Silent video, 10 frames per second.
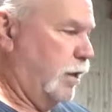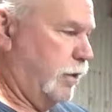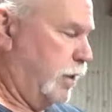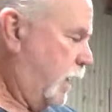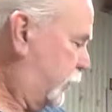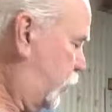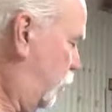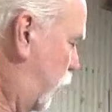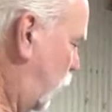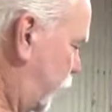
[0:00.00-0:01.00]
you got two
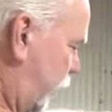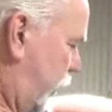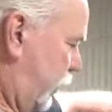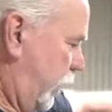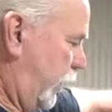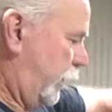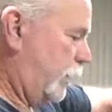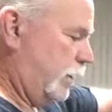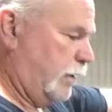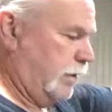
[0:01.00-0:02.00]
bolts in here
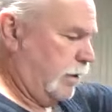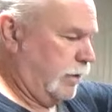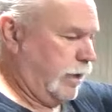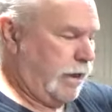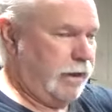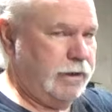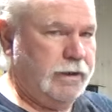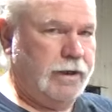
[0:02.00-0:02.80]
okay